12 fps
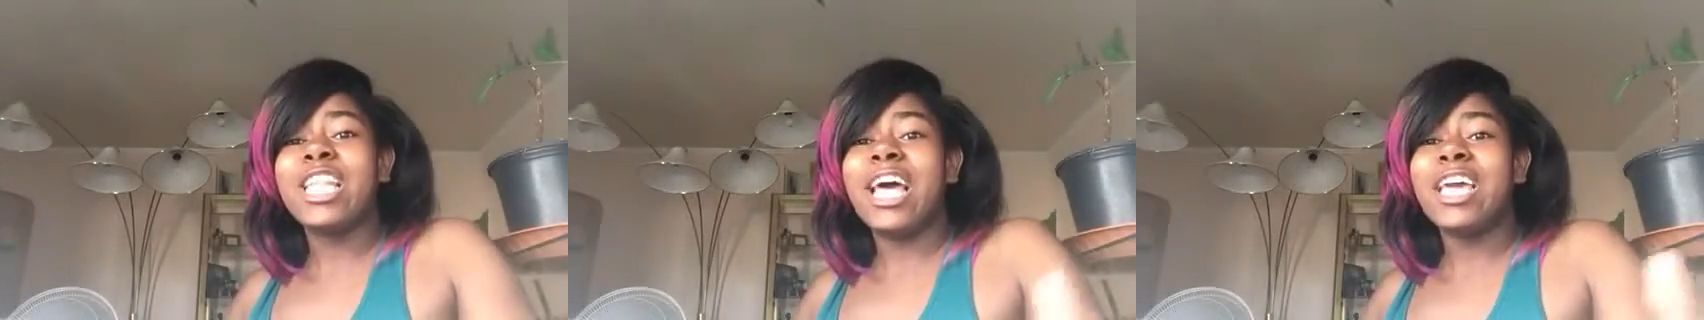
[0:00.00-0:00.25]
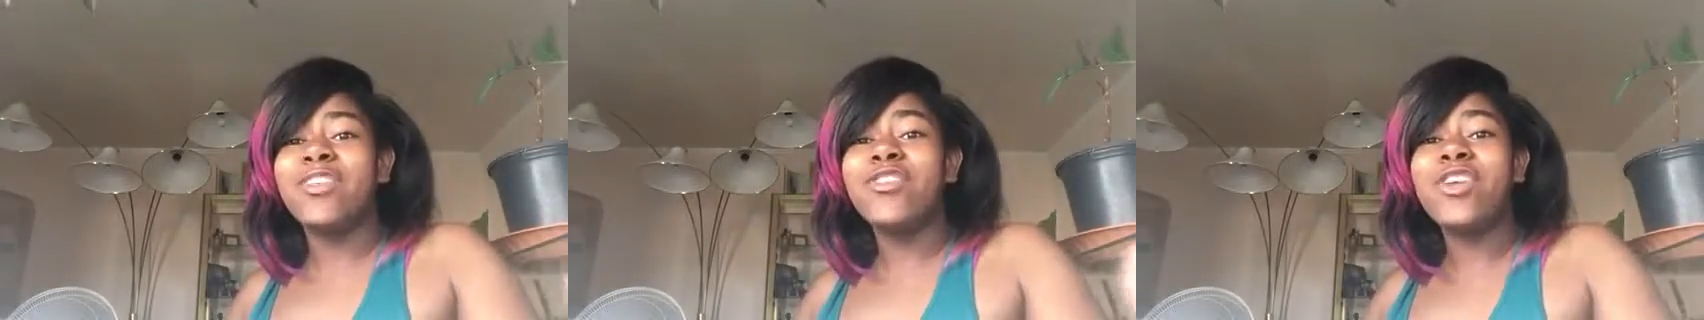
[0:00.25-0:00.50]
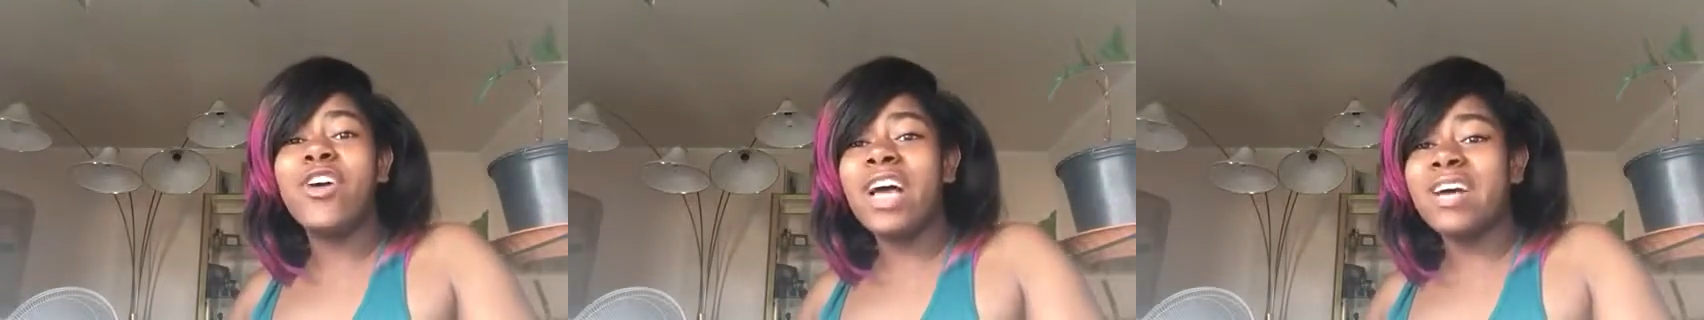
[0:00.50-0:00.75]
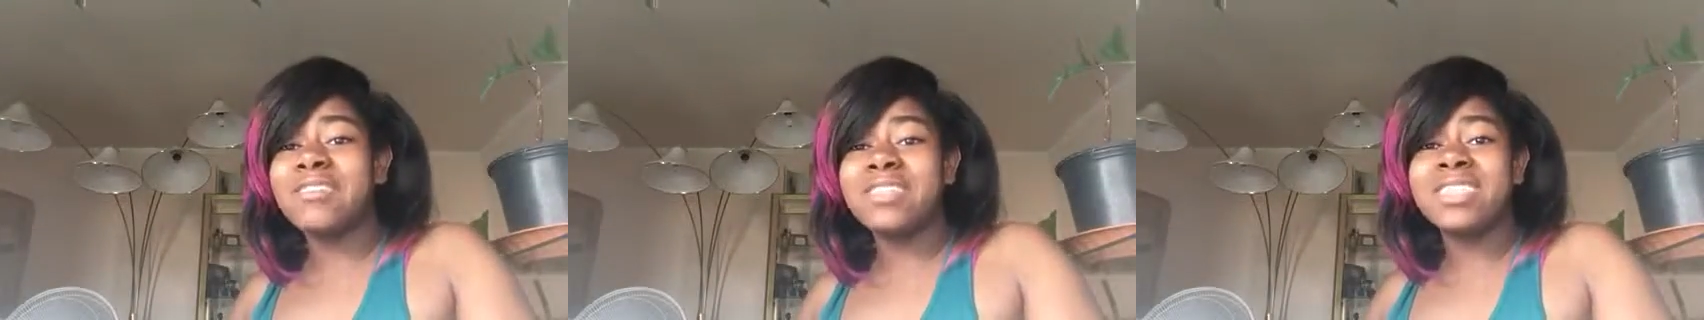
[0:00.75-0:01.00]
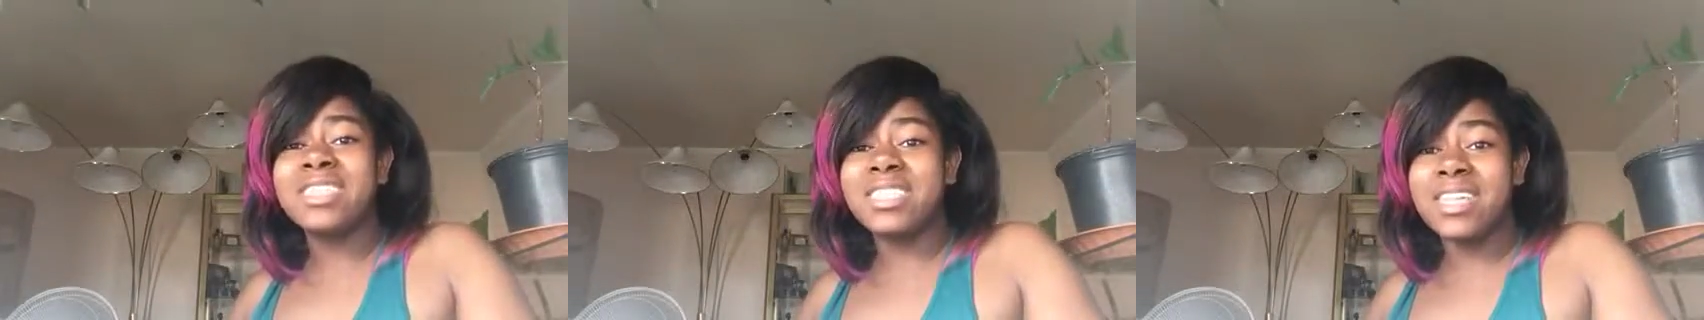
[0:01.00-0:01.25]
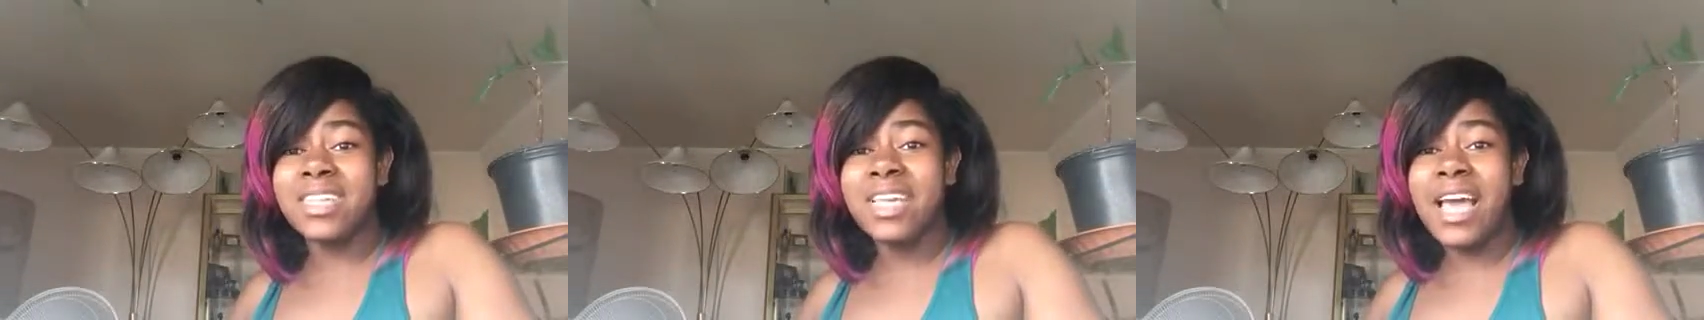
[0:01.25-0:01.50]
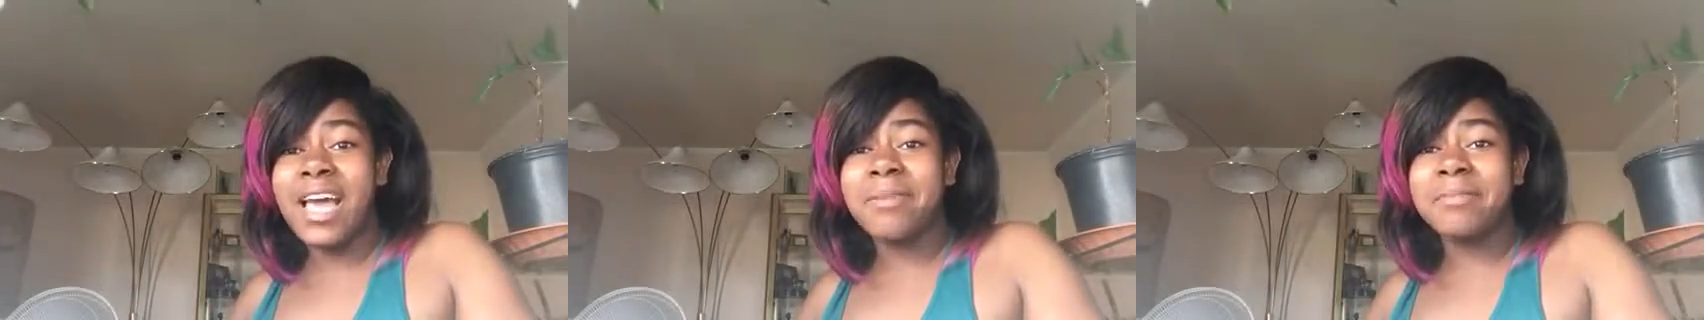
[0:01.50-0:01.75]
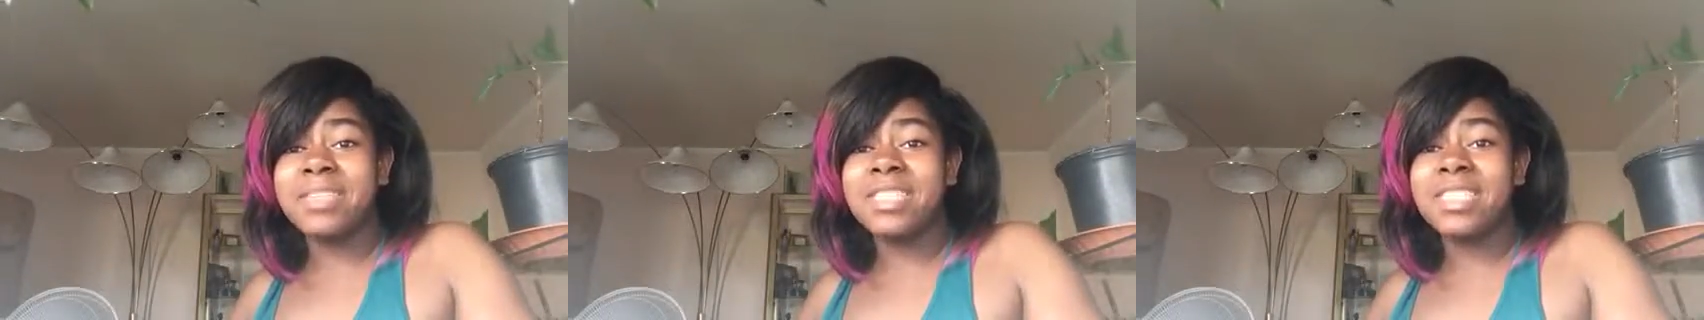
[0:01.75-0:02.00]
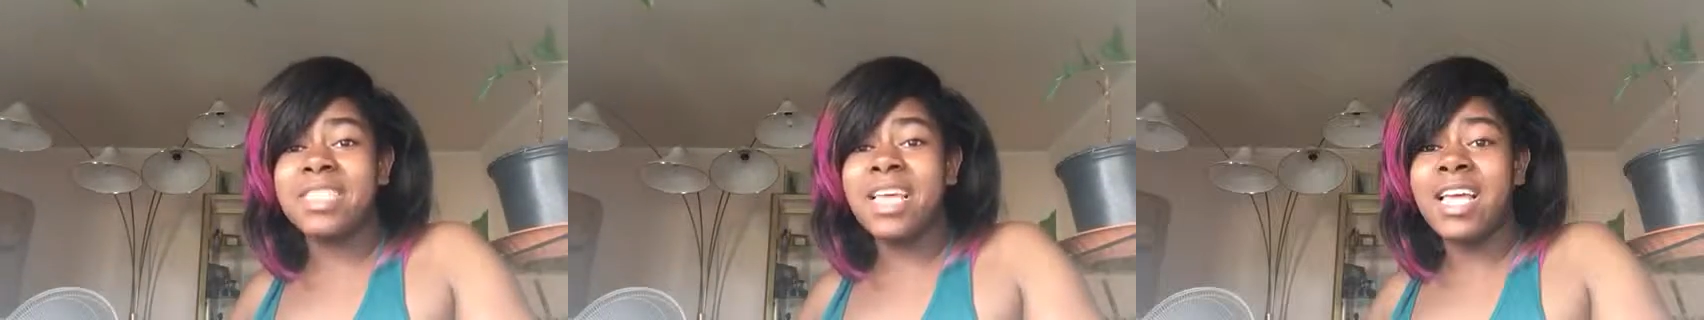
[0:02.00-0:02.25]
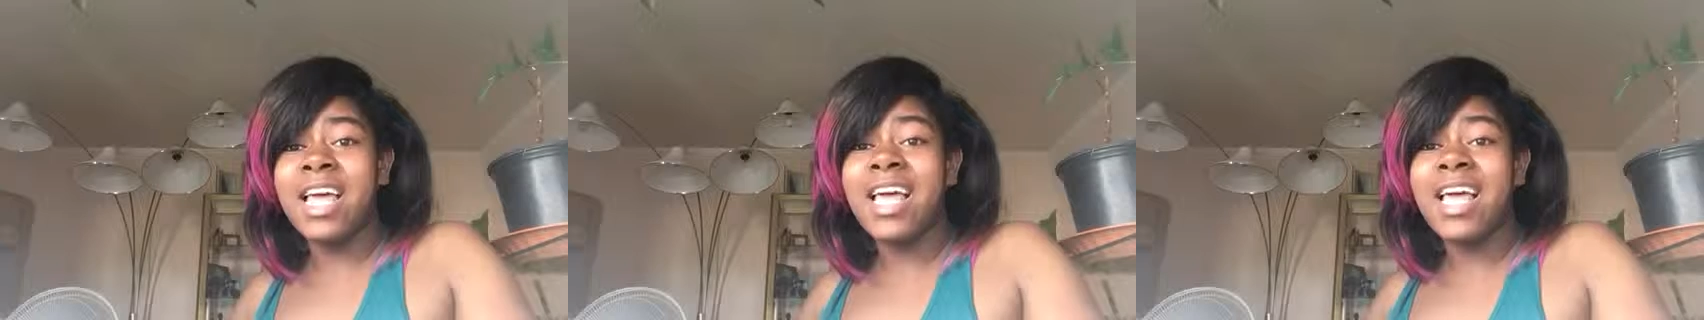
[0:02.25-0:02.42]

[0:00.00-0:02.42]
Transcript: Like if you don't have good study habits,